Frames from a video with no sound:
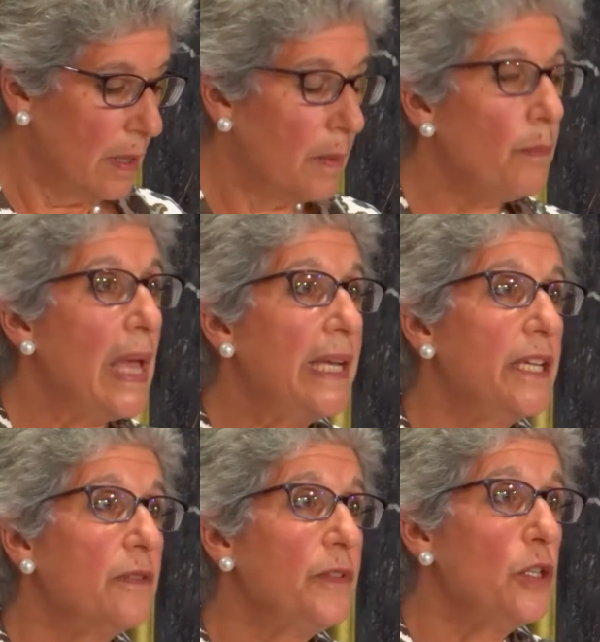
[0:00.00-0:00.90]
Many
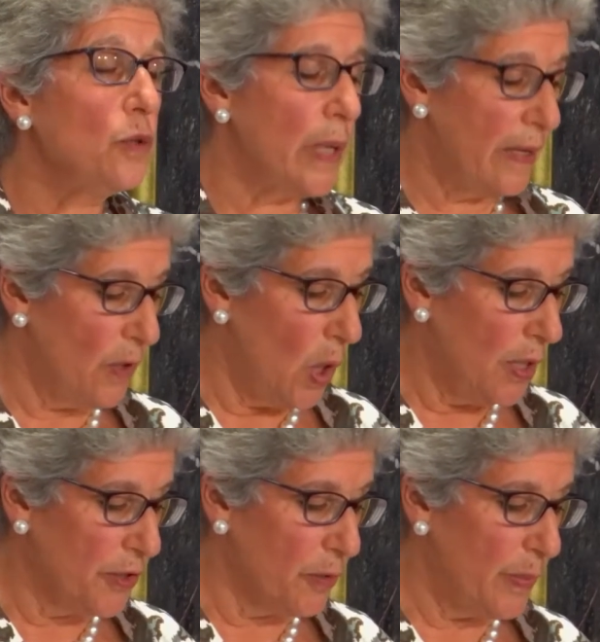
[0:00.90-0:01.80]
of you have
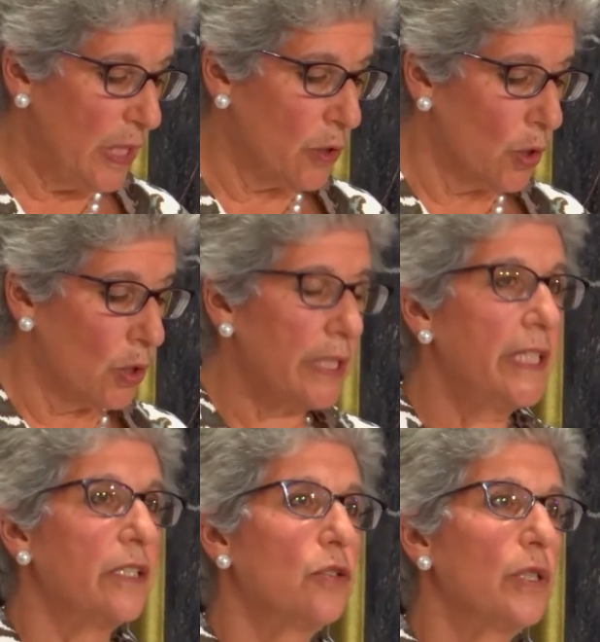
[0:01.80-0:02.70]
also been early
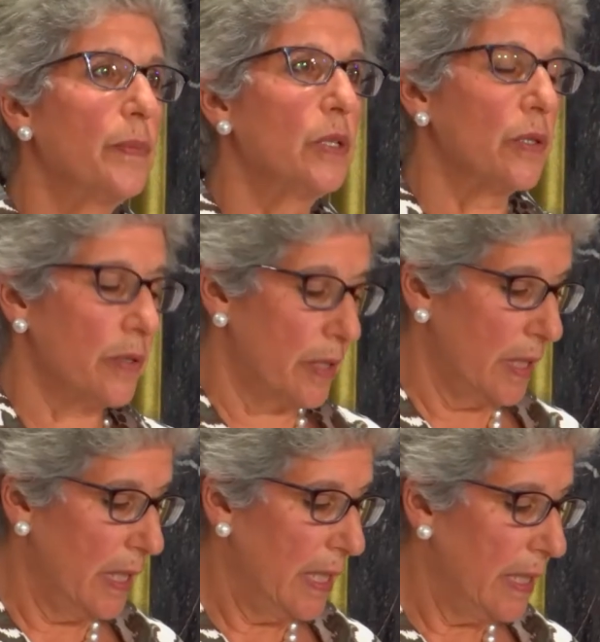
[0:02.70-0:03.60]
contributors,
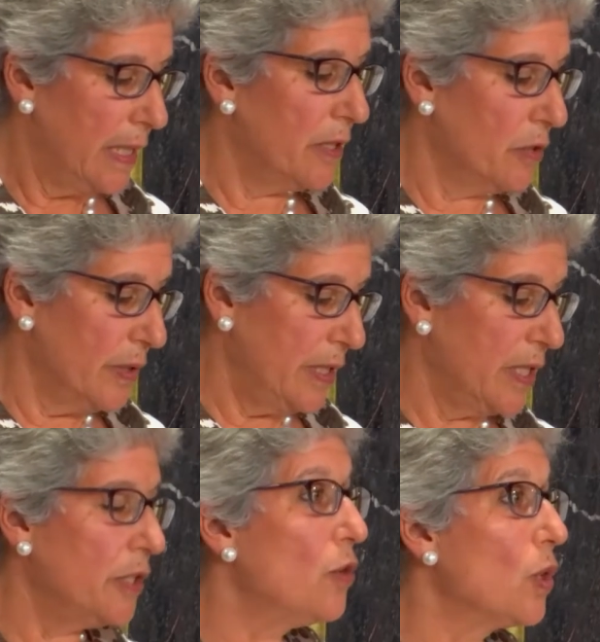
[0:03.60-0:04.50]

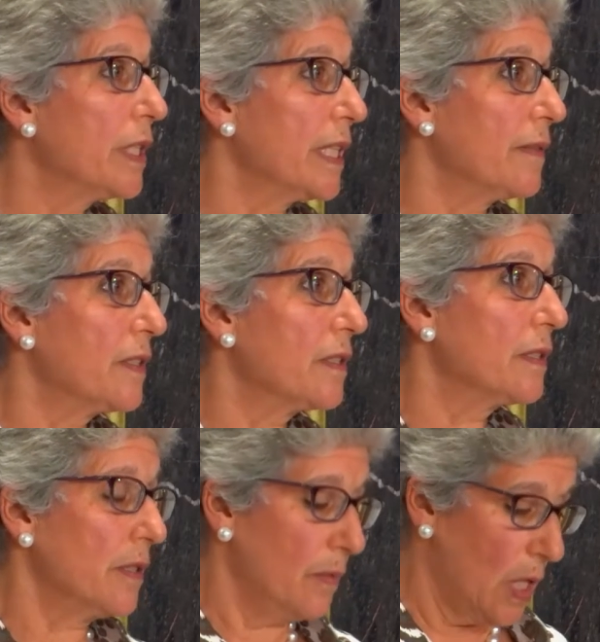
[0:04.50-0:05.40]
increasing your gifts
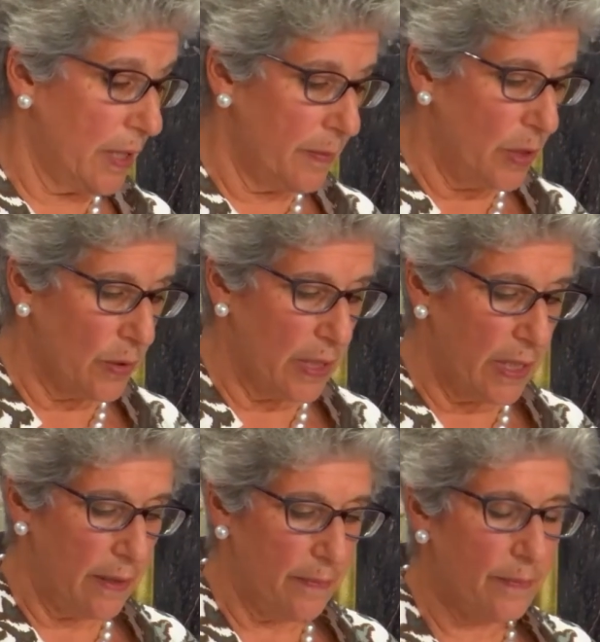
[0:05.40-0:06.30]
to our
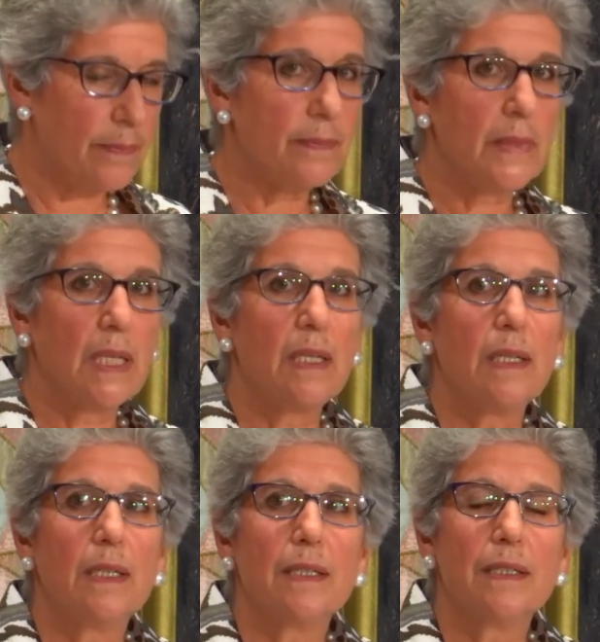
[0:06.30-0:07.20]
community.
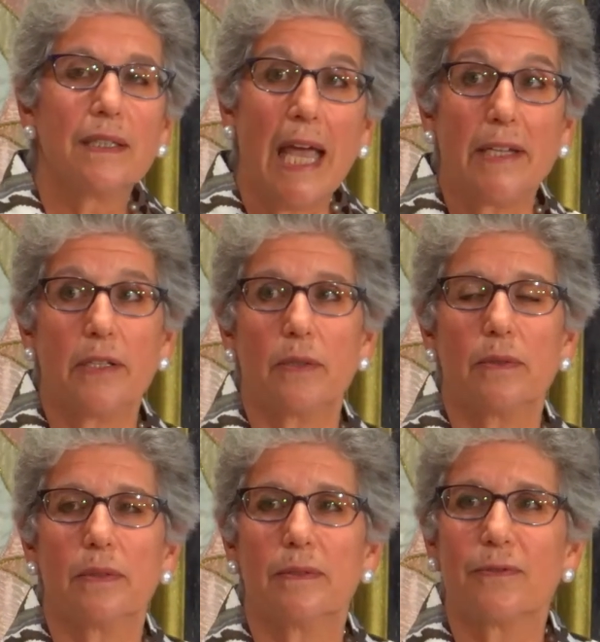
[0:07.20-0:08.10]
Thank you
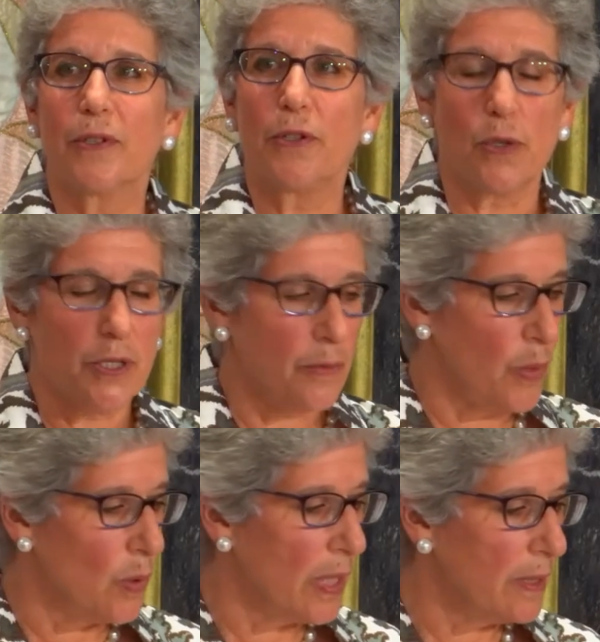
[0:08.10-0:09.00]
for your
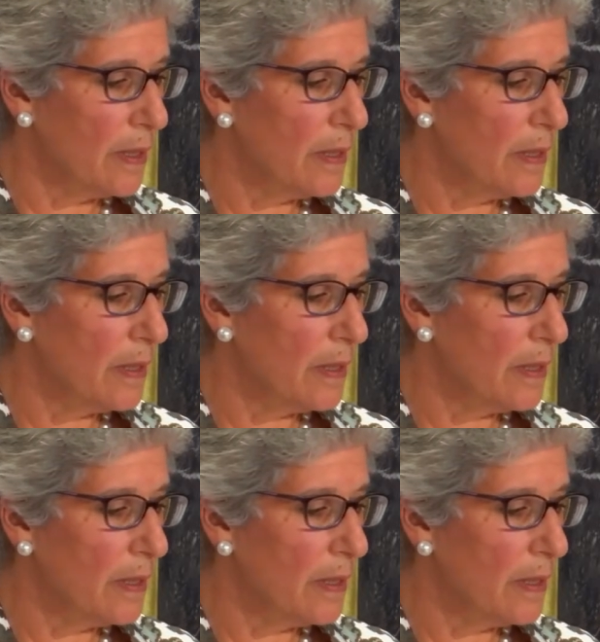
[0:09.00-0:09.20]
support.